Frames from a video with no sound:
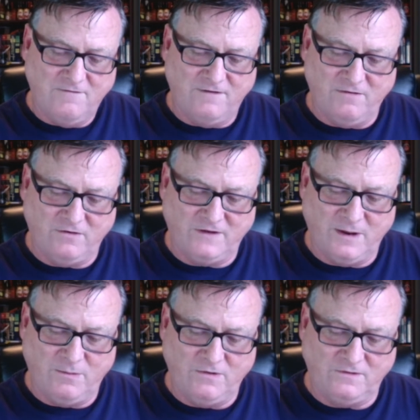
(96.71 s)
favorite
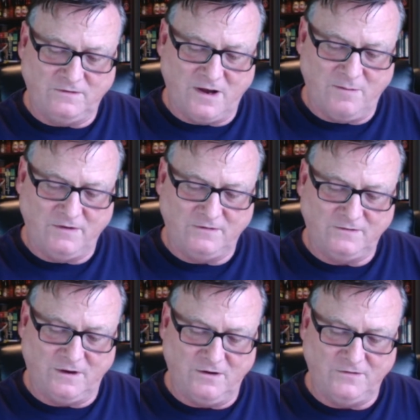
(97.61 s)
sandwiches, hummus,
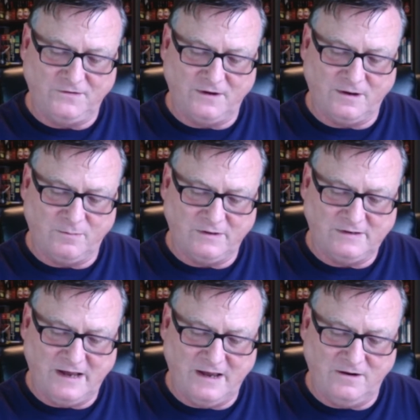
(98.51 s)
salsa,
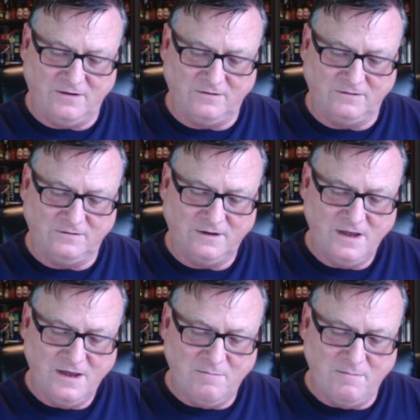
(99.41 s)
potatoes,
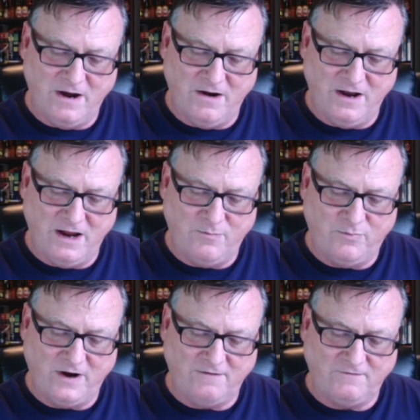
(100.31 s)
marinade,
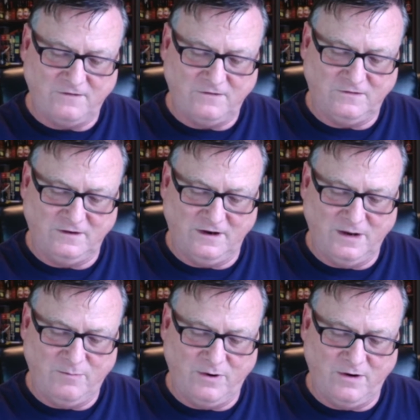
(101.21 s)
breakfast,
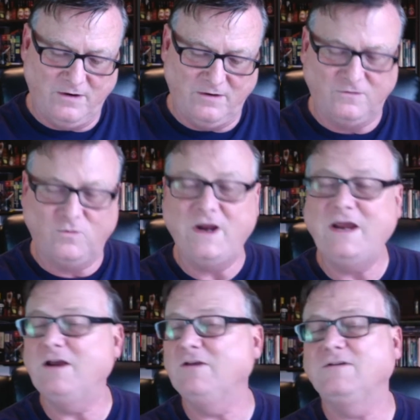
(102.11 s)
chili, burgers,
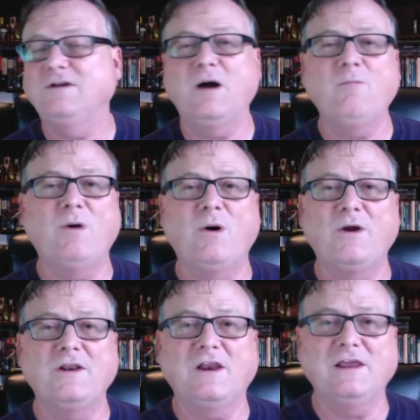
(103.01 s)
wings, gumbo,
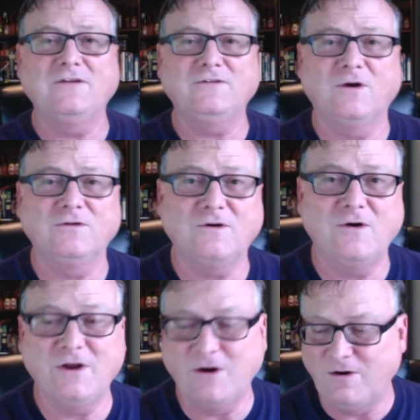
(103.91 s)
and the list goes
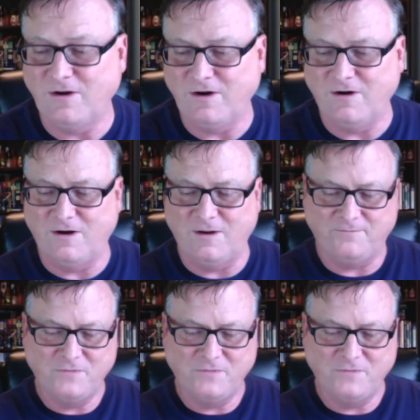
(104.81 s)
on and on and on.